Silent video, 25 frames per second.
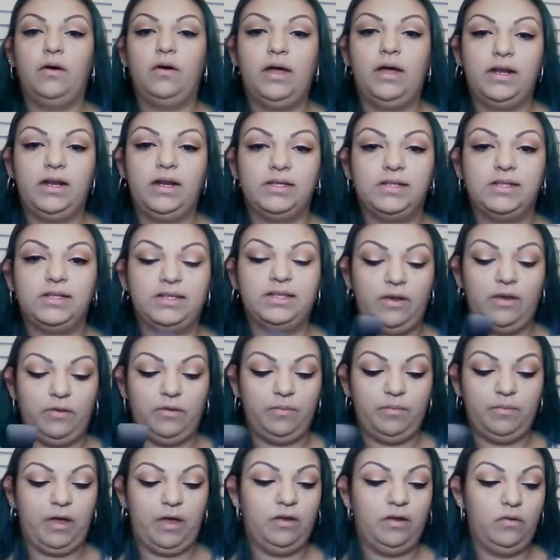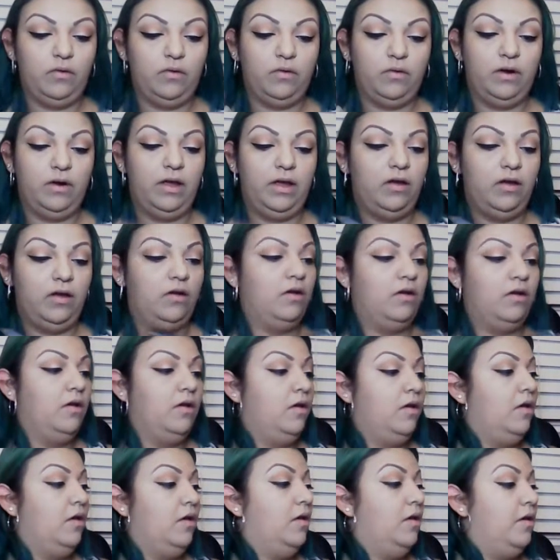I'm gonna go ahead and set with my
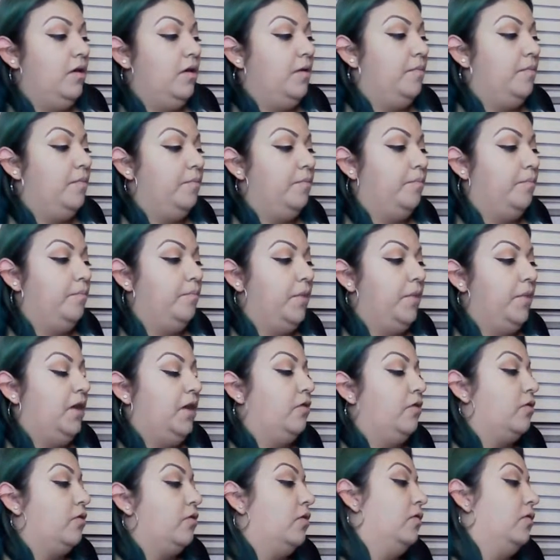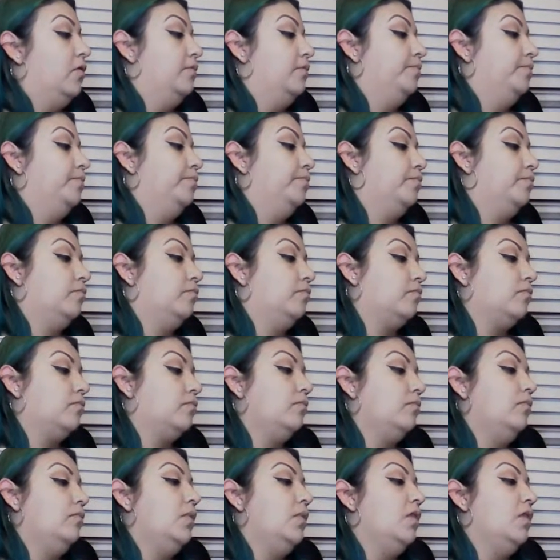L'Oreal Mineral
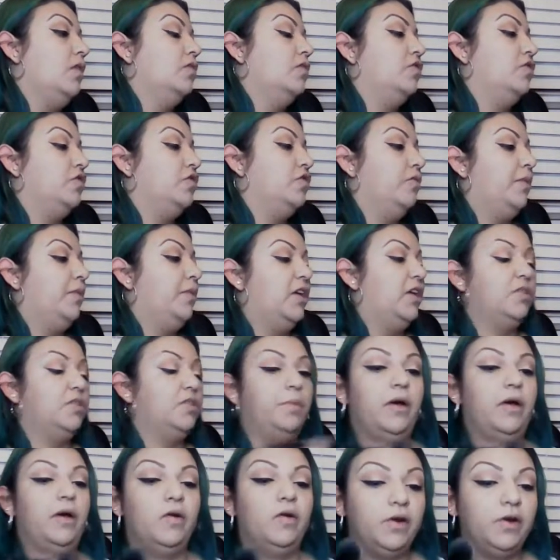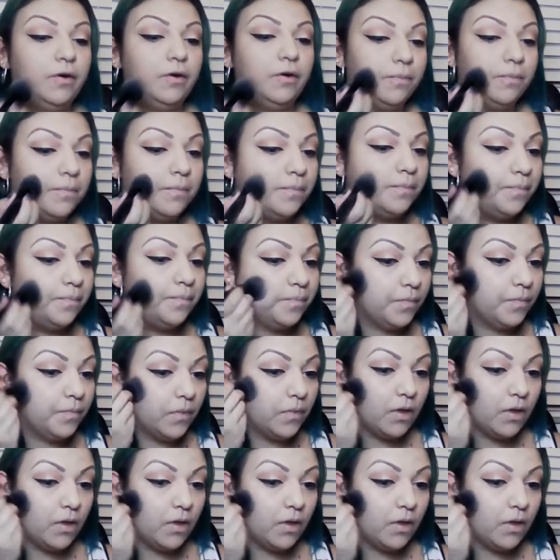True Match Powder.